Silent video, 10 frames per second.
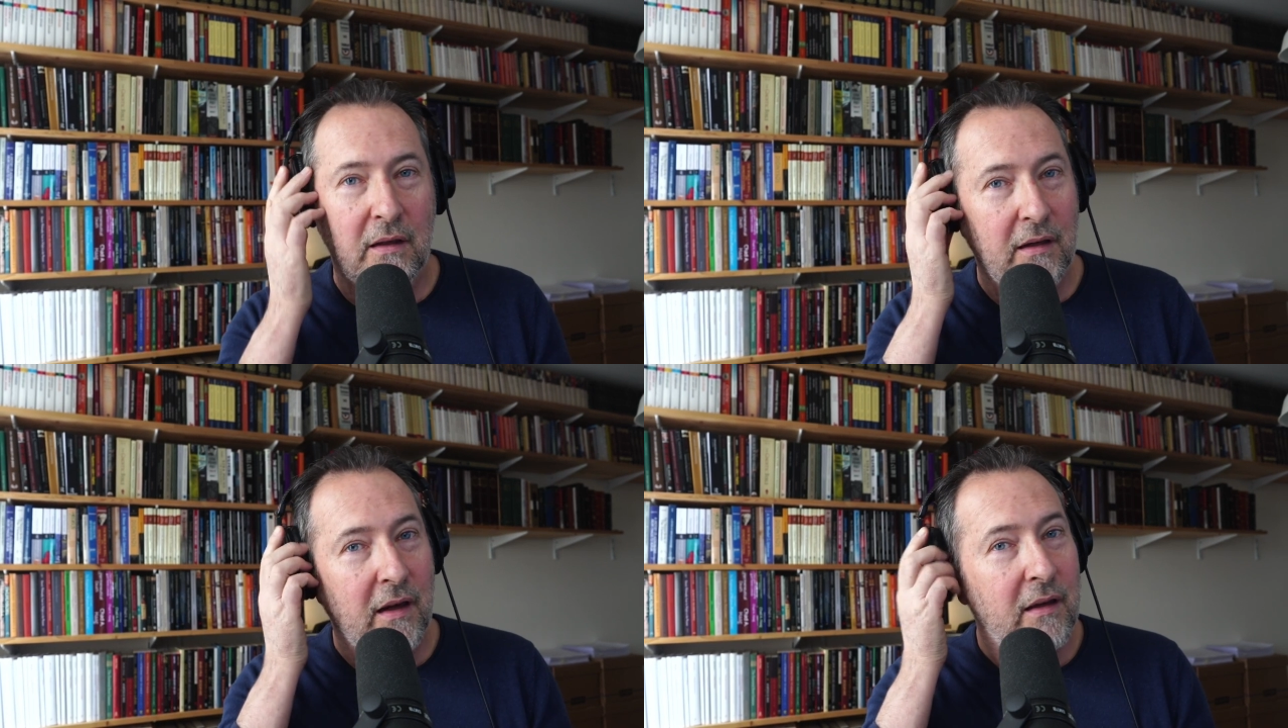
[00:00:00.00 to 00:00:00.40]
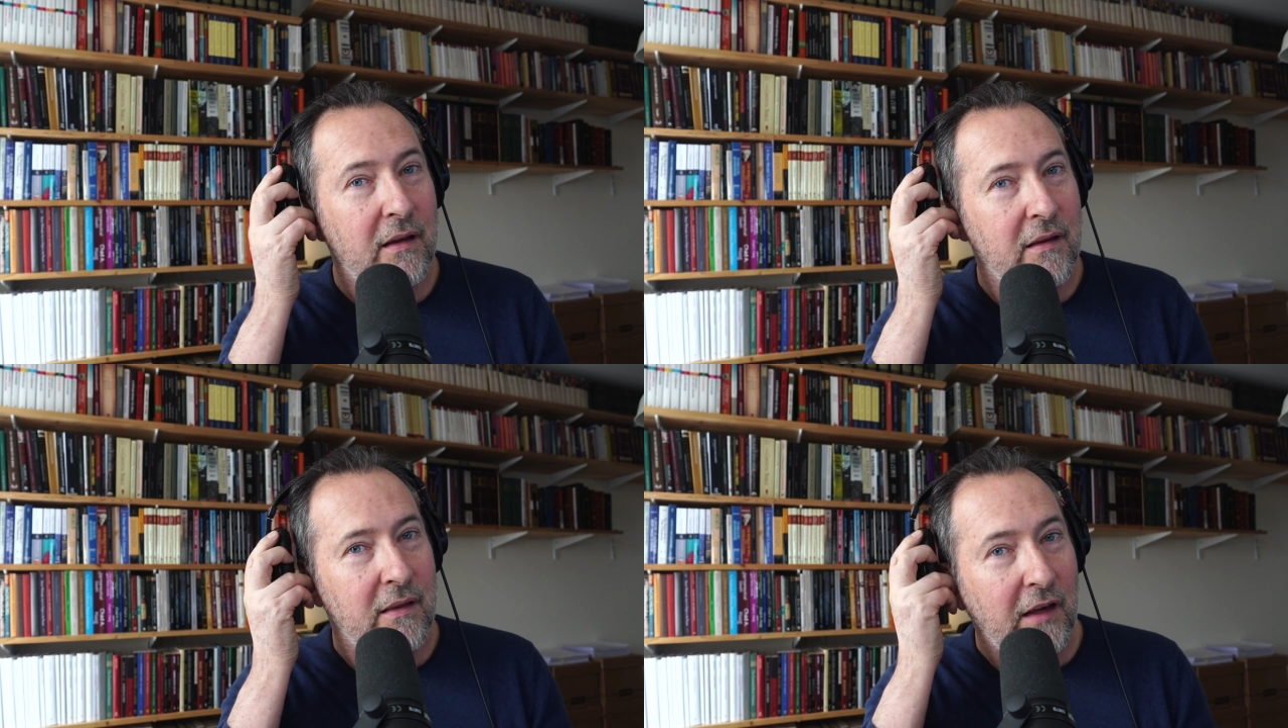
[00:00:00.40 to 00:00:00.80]
Okay?
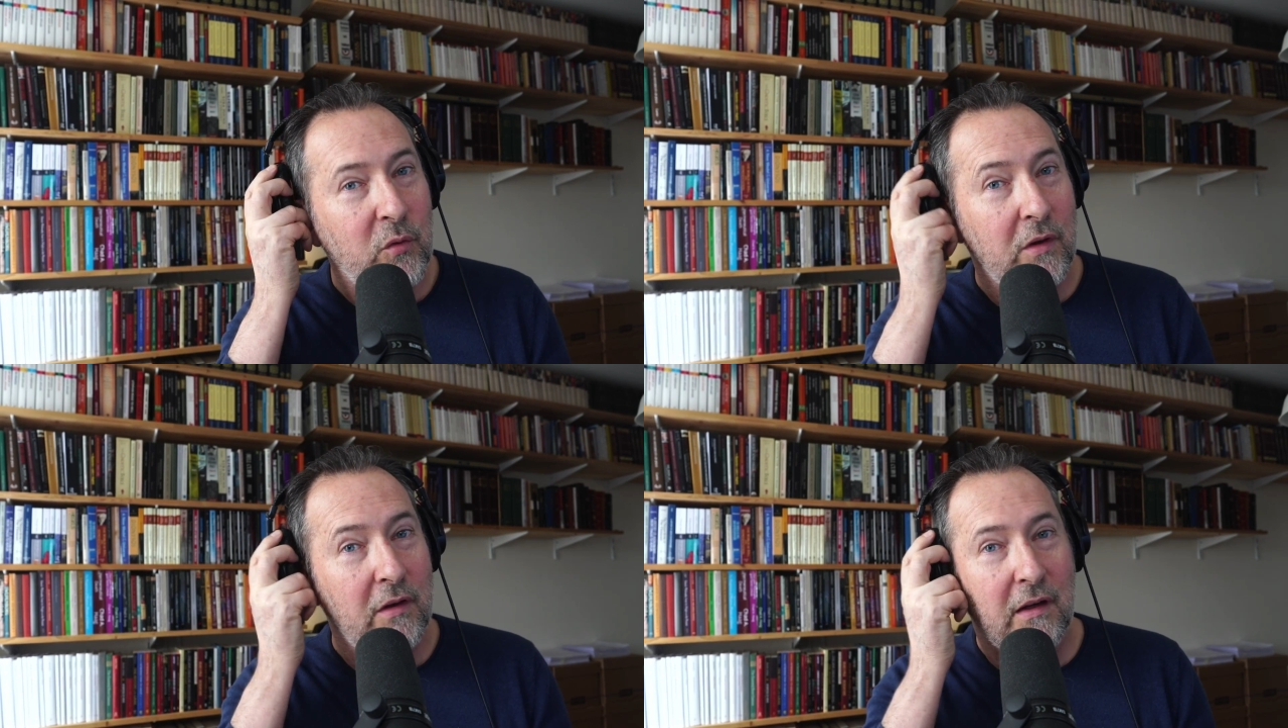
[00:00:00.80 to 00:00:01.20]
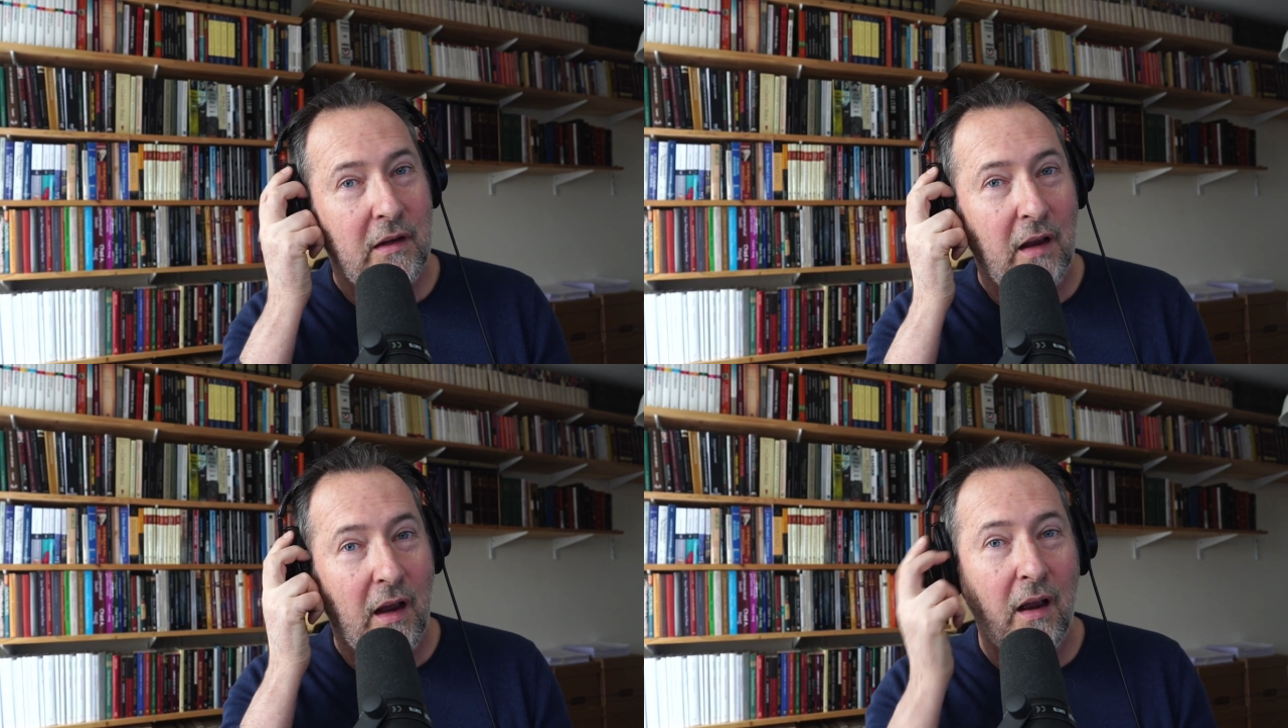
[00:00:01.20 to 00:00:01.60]
That's what
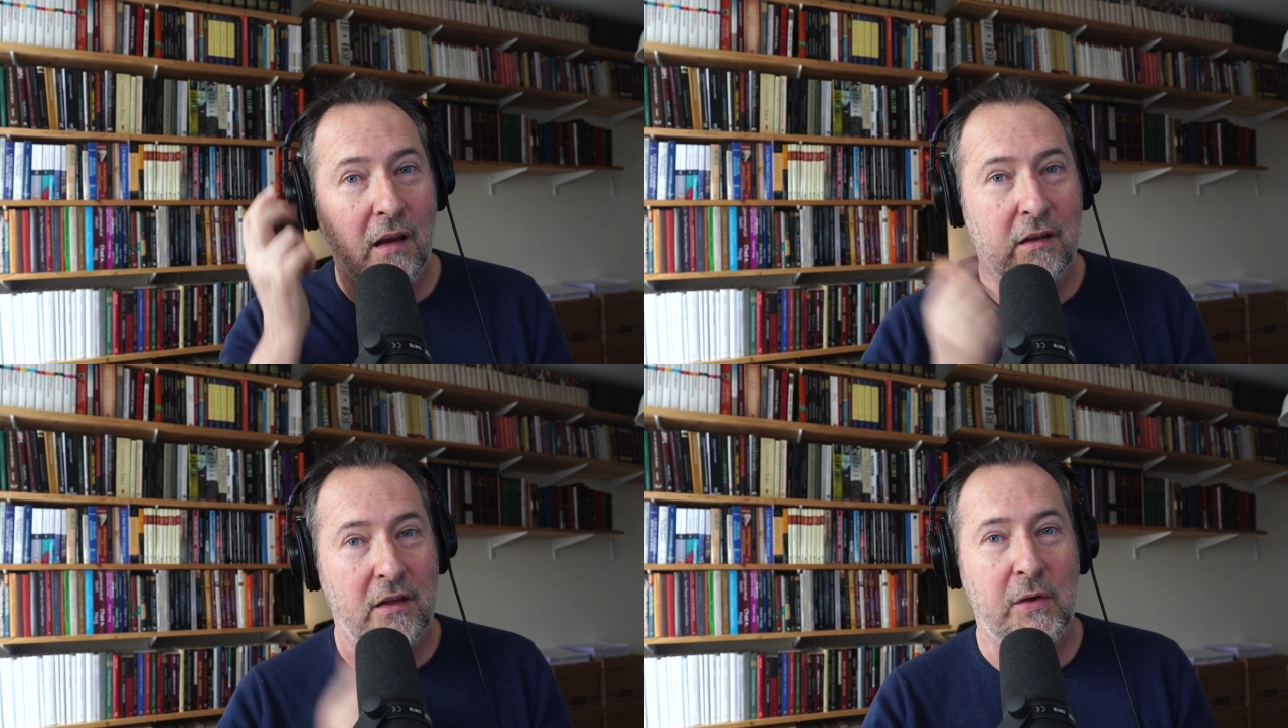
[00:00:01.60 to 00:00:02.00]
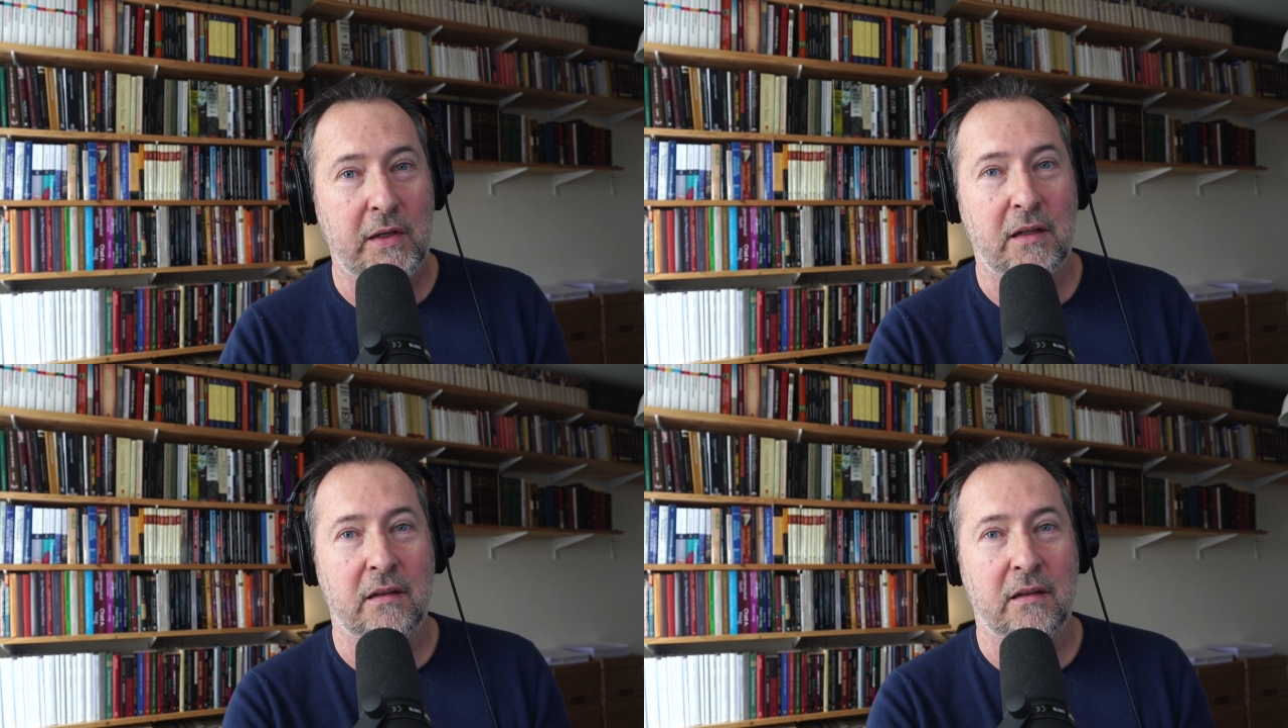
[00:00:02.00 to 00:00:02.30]
you're doing.